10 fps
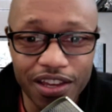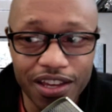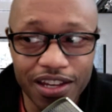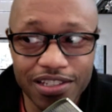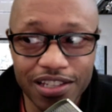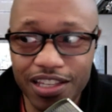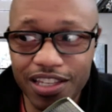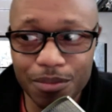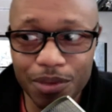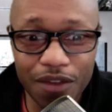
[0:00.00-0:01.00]
And it's like,
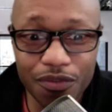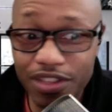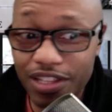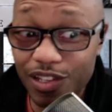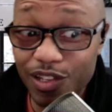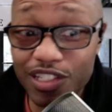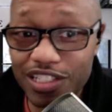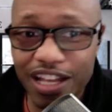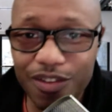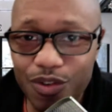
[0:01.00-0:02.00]
yeah, but everything looks
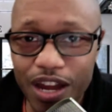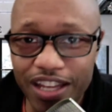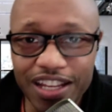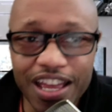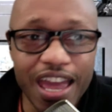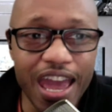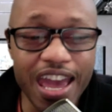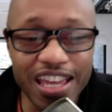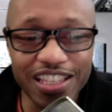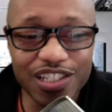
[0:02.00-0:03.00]
like right.
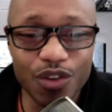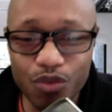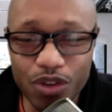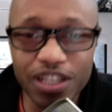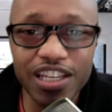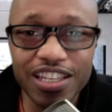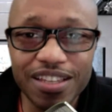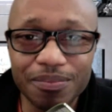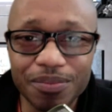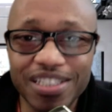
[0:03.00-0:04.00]
And to really
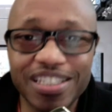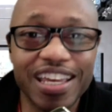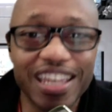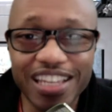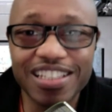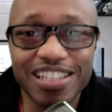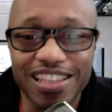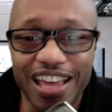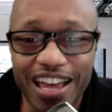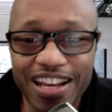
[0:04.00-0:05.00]
dig into
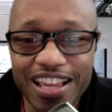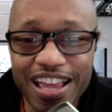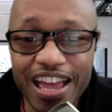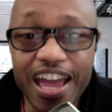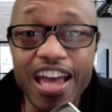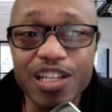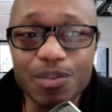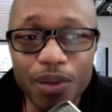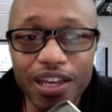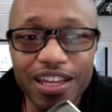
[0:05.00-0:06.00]
that has
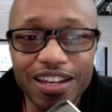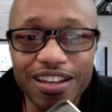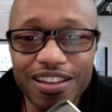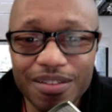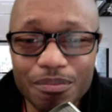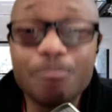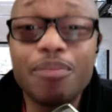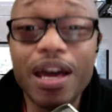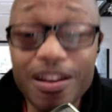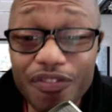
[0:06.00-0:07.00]
been
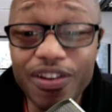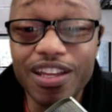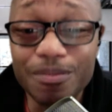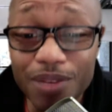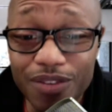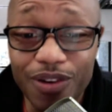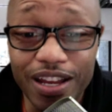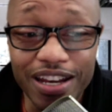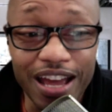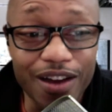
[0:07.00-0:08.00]
benefiting me
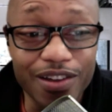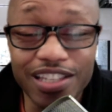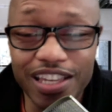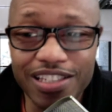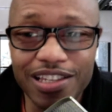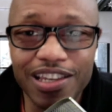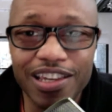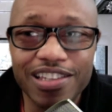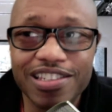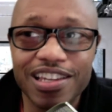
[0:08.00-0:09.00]
right now. It's
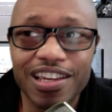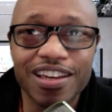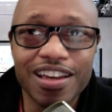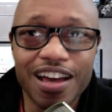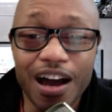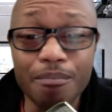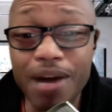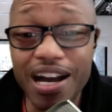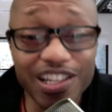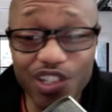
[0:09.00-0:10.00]
a
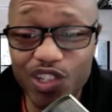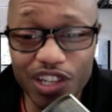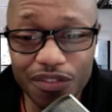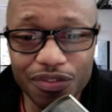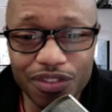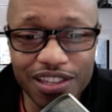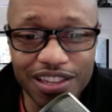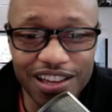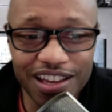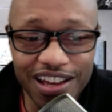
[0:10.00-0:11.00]
mind shift,
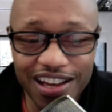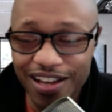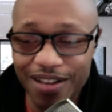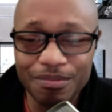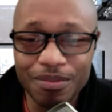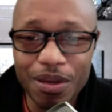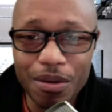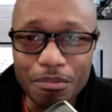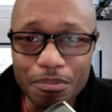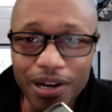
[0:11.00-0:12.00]

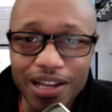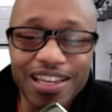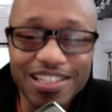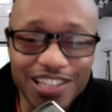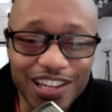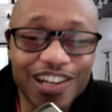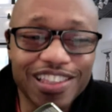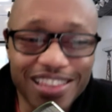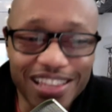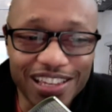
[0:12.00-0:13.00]
but it's a
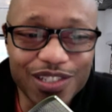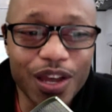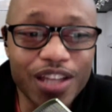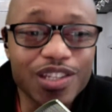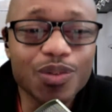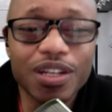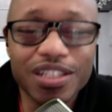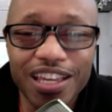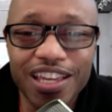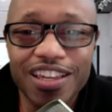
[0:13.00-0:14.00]
good thing. So I just wanted
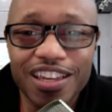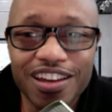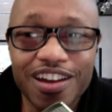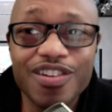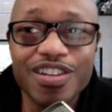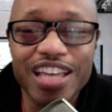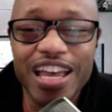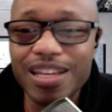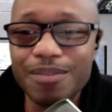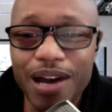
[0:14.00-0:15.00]
to encourage
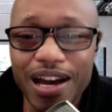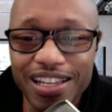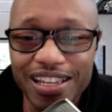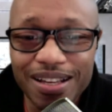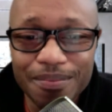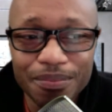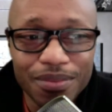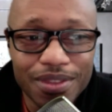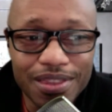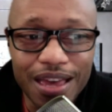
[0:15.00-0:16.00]
anybody
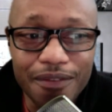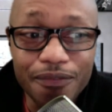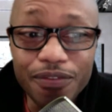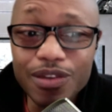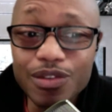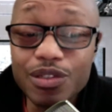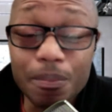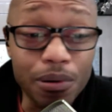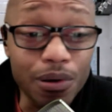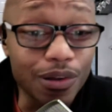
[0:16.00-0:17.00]
that feels the
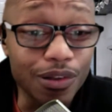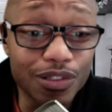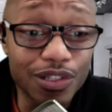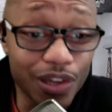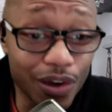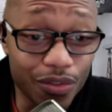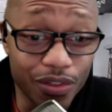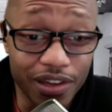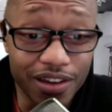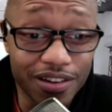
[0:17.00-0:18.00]
pull to go
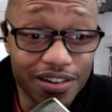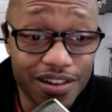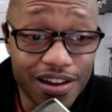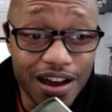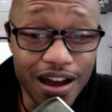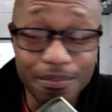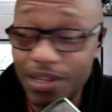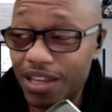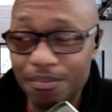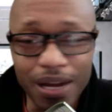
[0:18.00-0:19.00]
there.
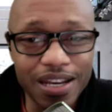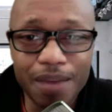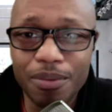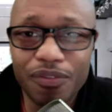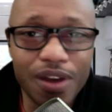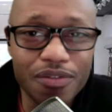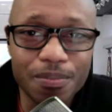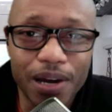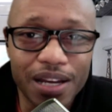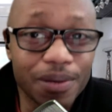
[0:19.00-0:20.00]
It might not be for
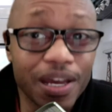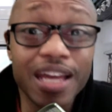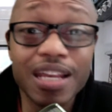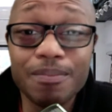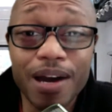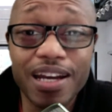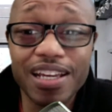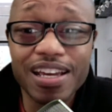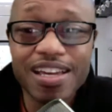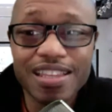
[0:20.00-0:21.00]
everybody, but
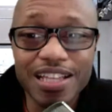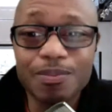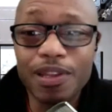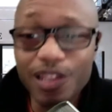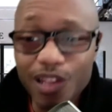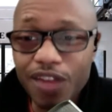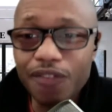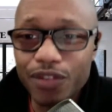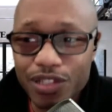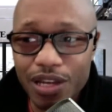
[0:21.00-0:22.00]
anybody that's been looking
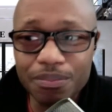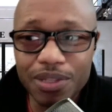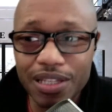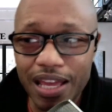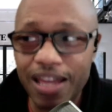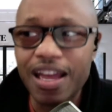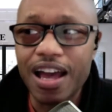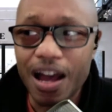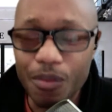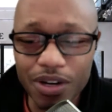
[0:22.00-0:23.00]
for something that
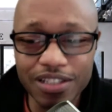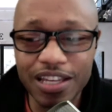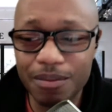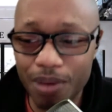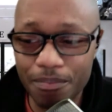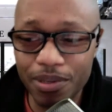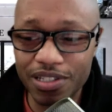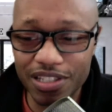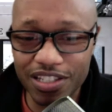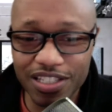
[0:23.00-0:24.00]
I want to take my
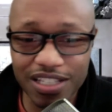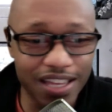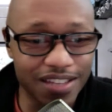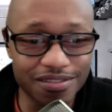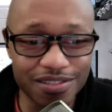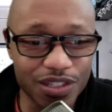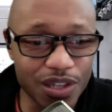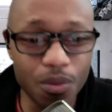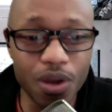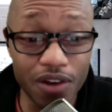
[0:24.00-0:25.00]
business like
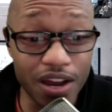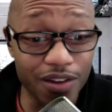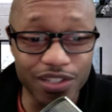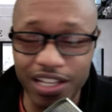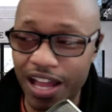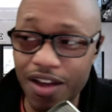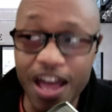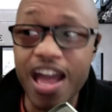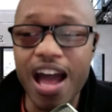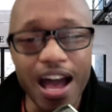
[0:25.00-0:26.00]
somewhere else. And
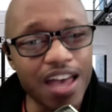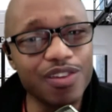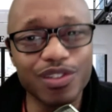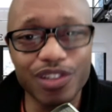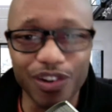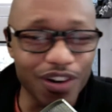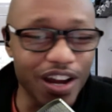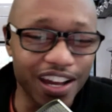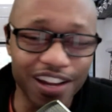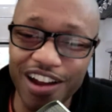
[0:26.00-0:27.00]
I used to
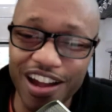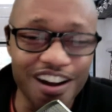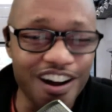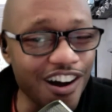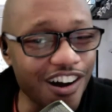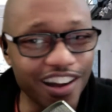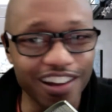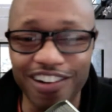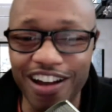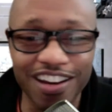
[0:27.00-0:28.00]
grind
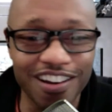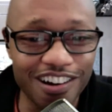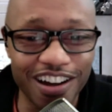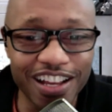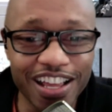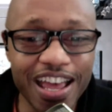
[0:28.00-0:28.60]
hard.